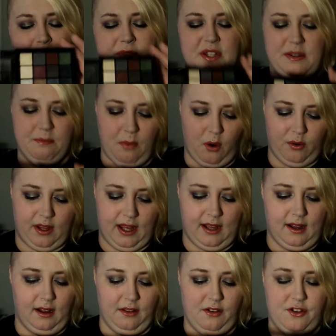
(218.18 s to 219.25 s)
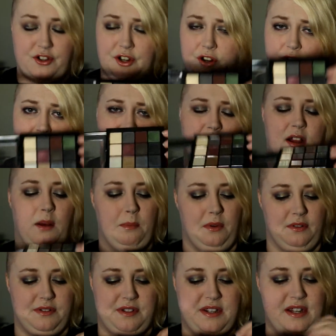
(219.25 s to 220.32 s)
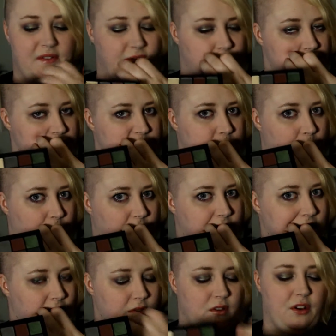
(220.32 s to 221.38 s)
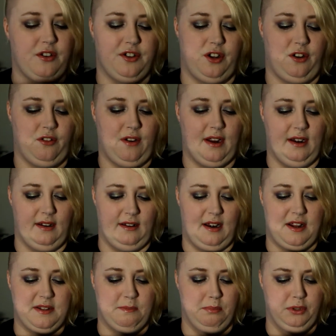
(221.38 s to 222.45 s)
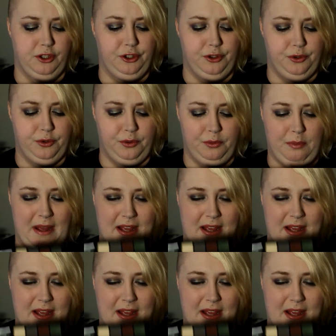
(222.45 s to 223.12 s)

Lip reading: smoky colors. You can create a couple different smoked out looks. You can create a nice blue